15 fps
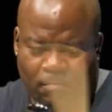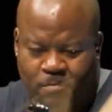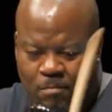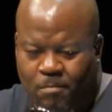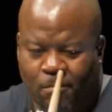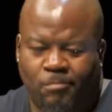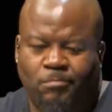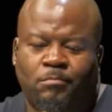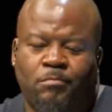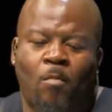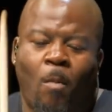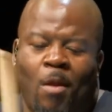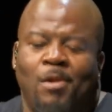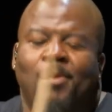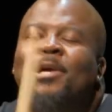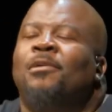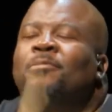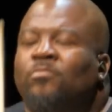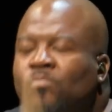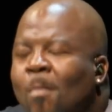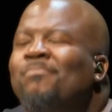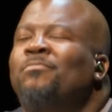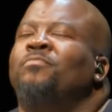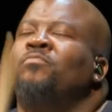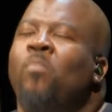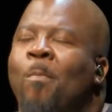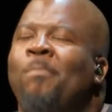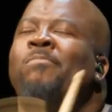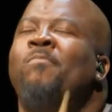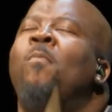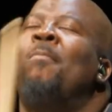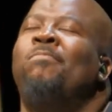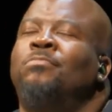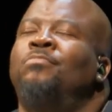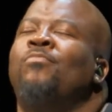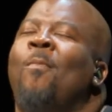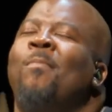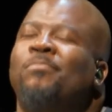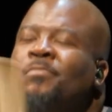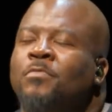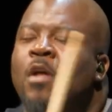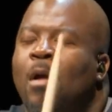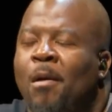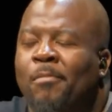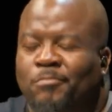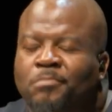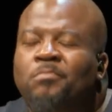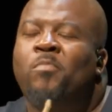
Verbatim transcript: the orchestration, not a generic fill, but the melody influences